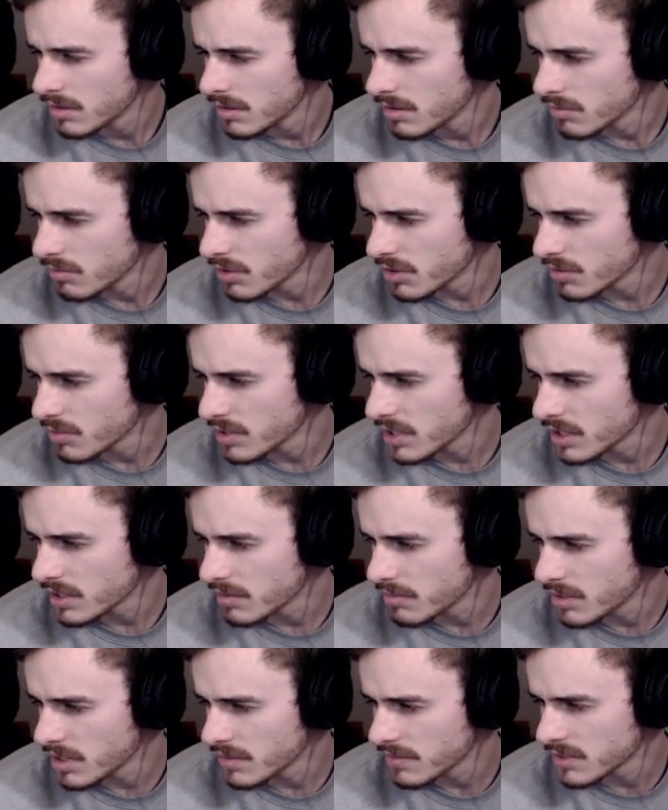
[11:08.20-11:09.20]
With or without the
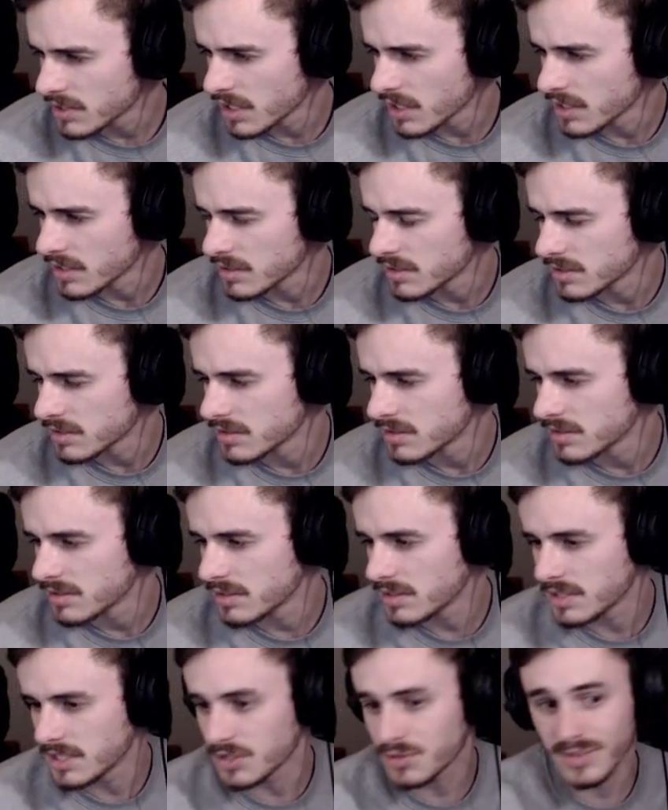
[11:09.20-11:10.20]
Minute of Silence.
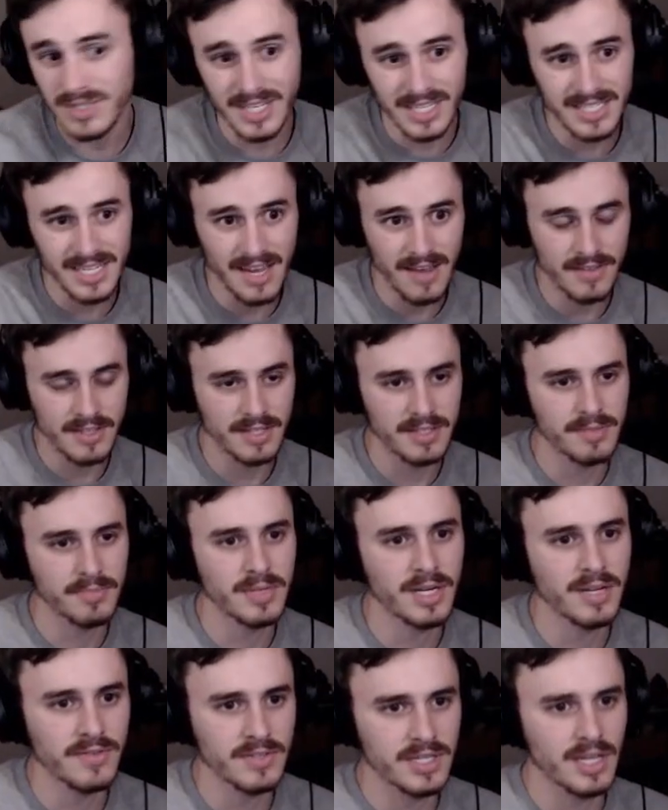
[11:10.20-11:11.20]
This one doesn't have the
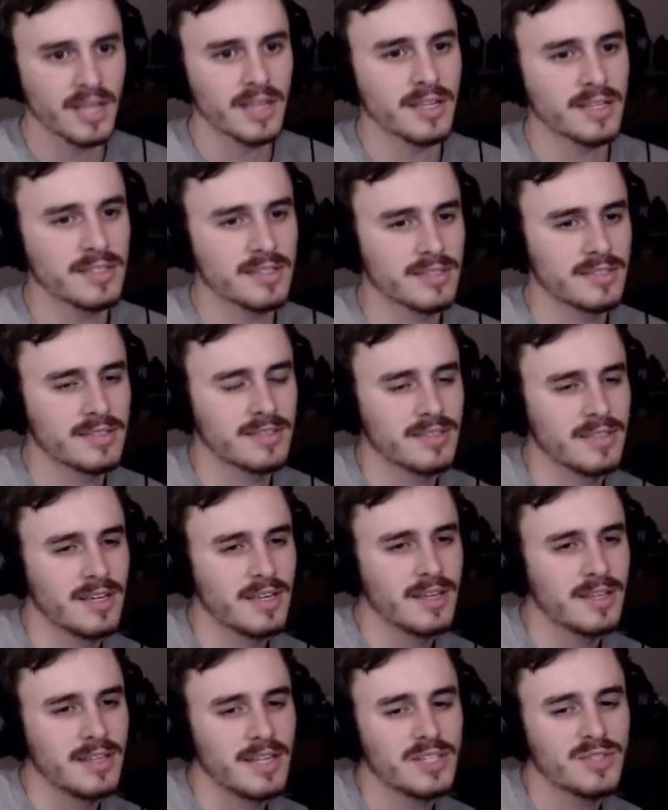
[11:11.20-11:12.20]
Minute of Silence.
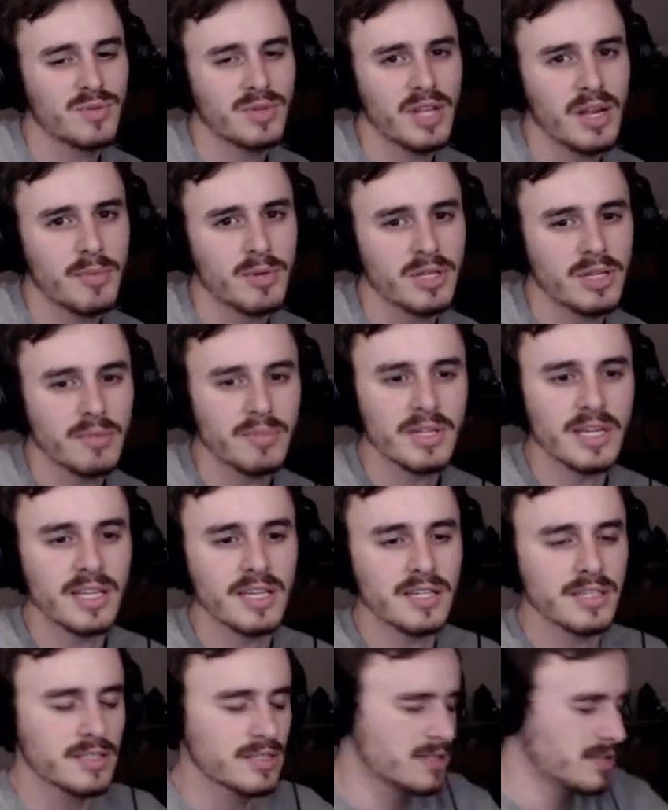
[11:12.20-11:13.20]
That's the one that I put in the
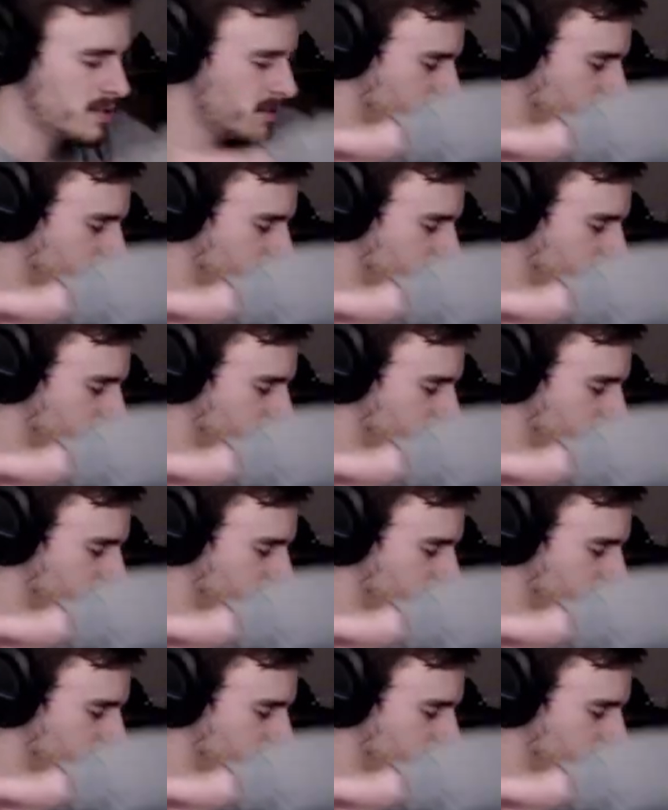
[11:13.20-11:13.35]
playlist.